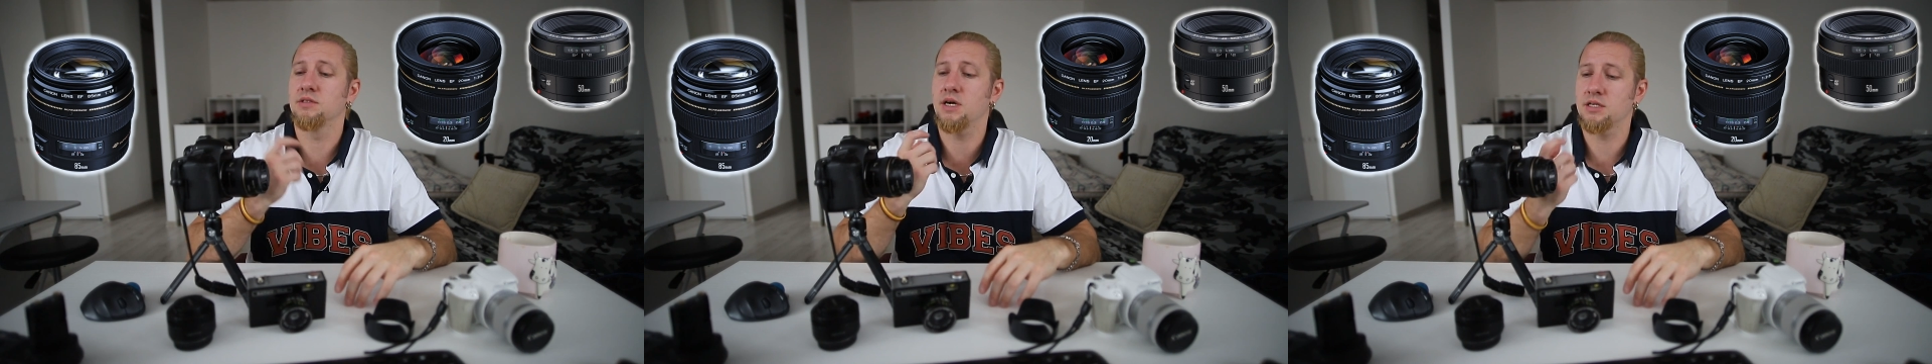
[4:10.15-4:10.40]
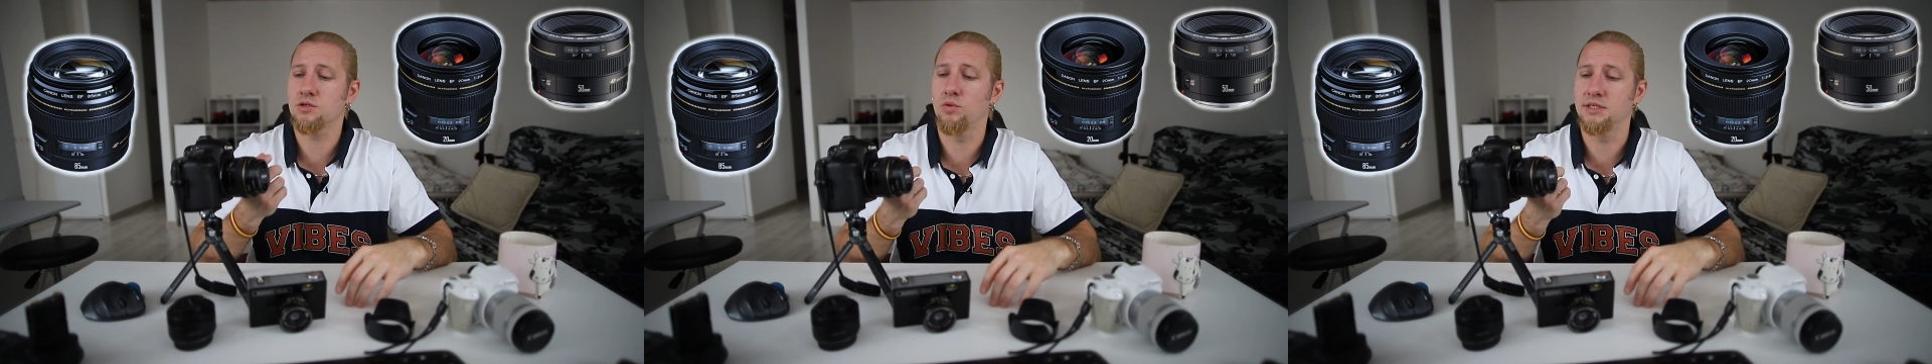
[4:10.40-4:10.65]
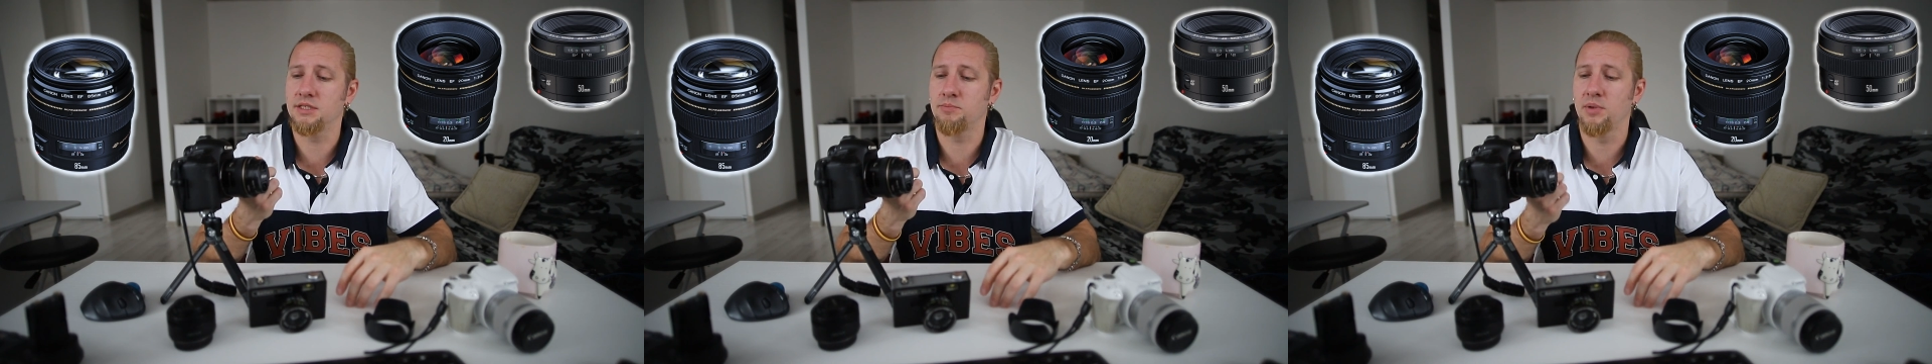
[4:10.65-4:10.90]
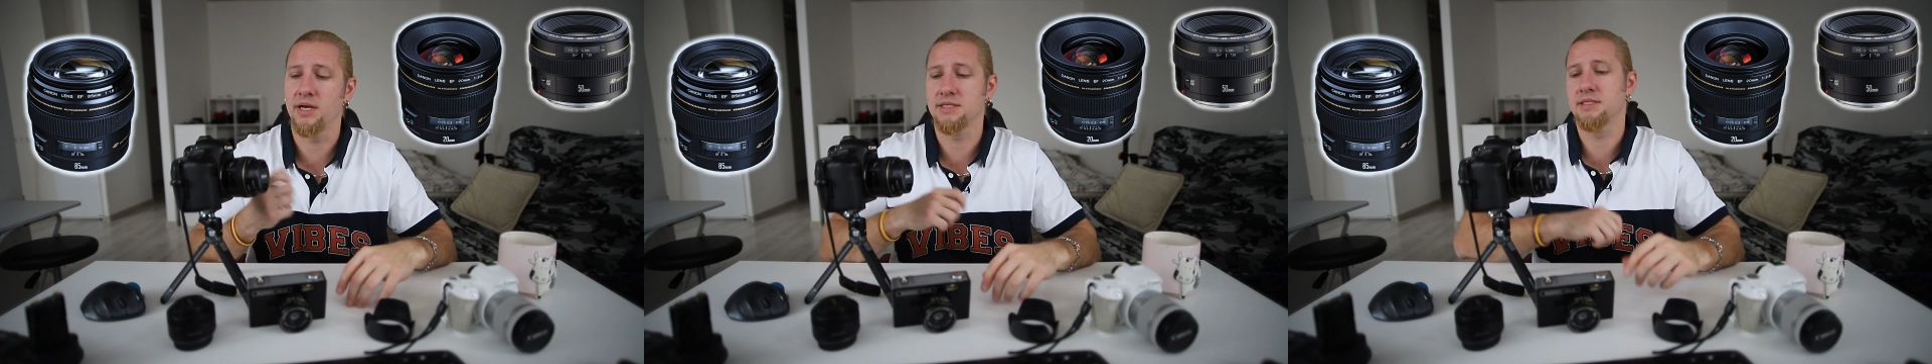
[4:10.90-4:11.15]
Nice quality
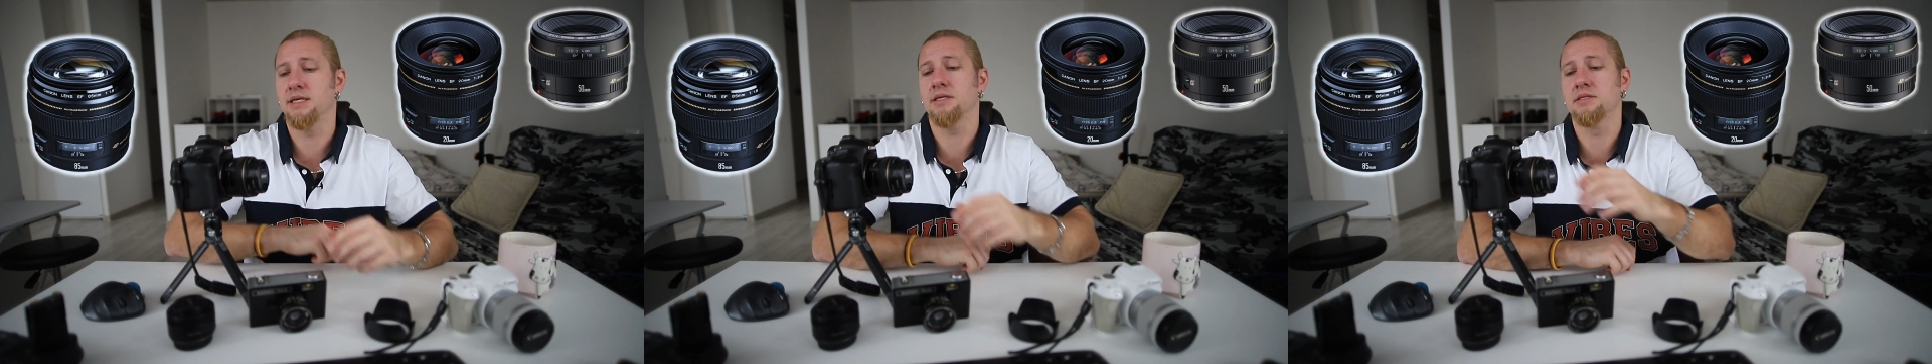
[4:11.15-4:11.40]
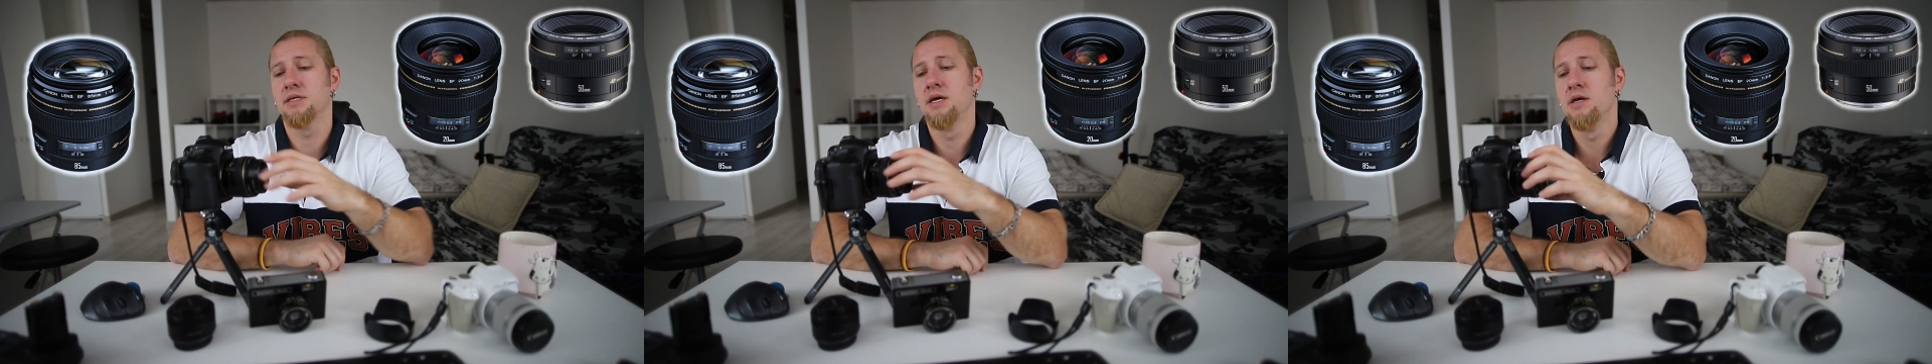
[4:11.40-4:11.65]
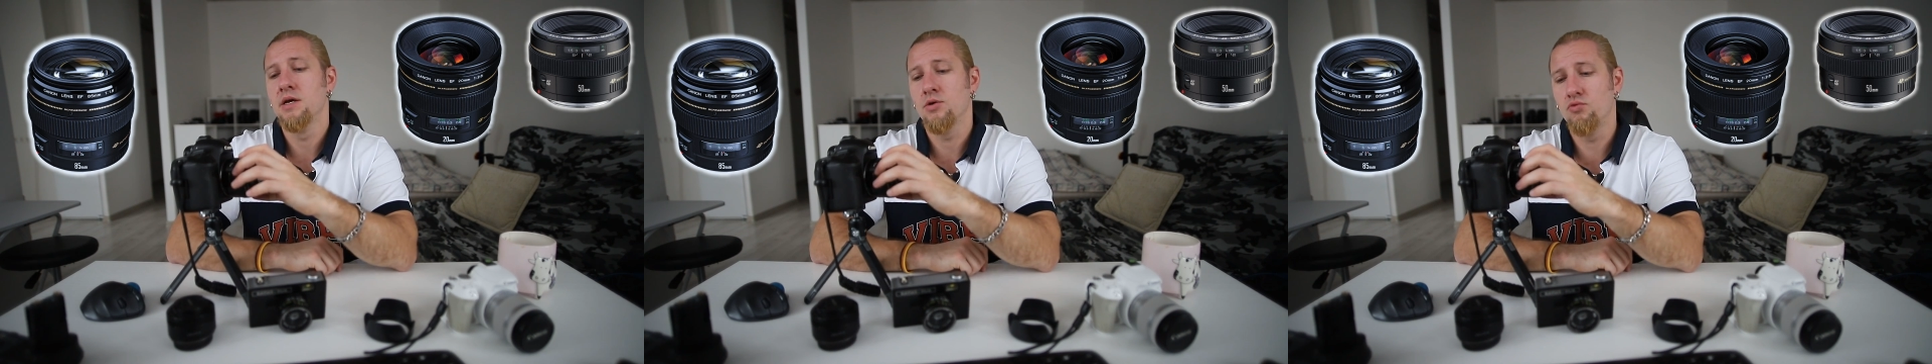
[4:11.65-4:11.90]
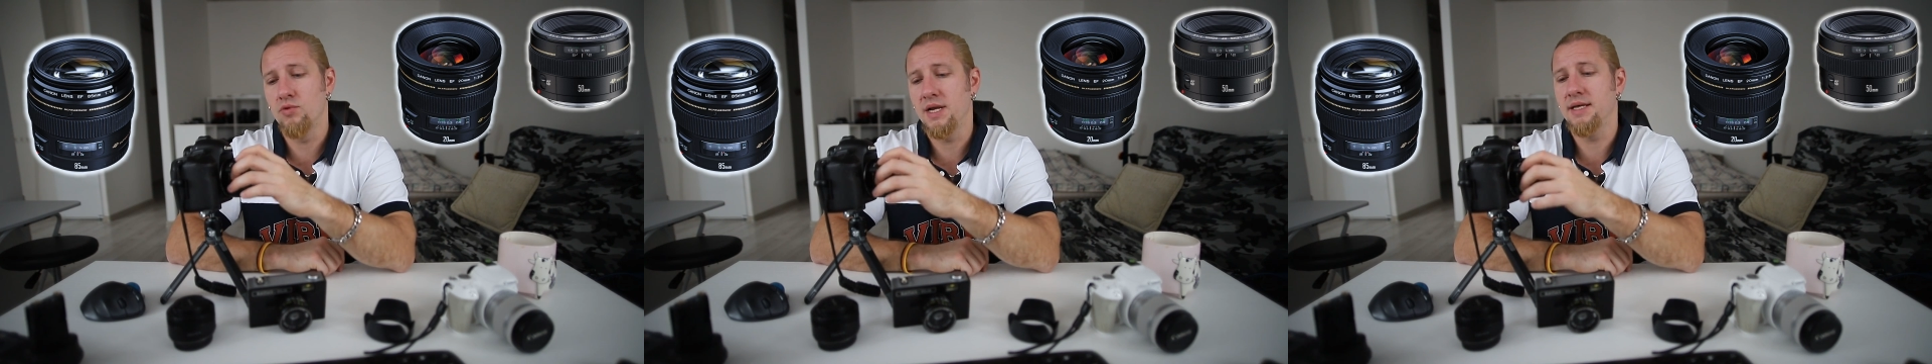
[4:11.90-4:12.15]
plastics,
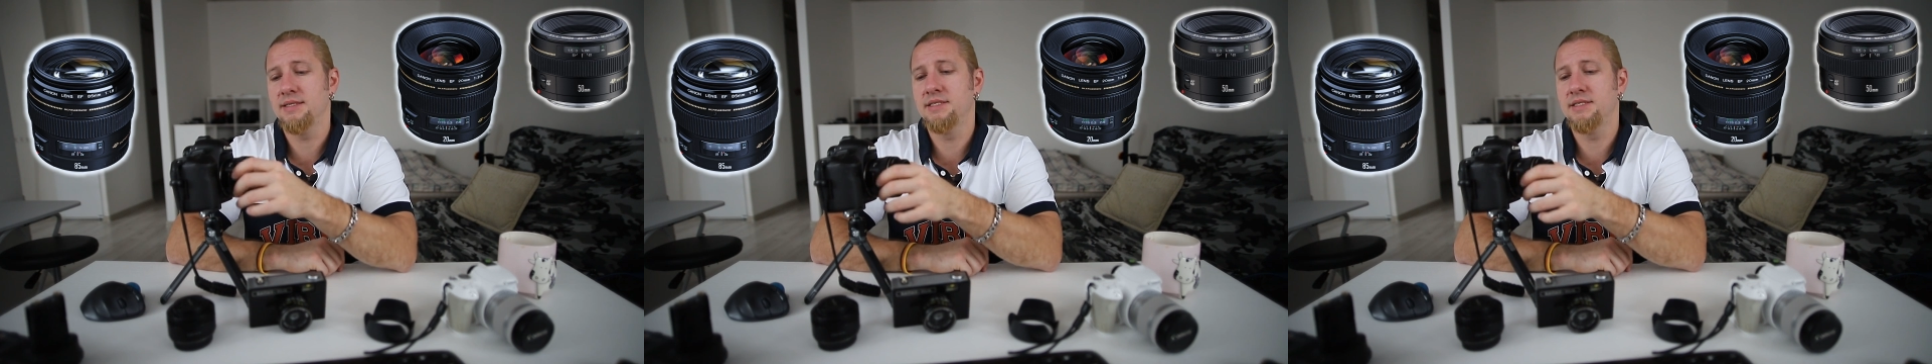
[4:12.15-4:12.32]
really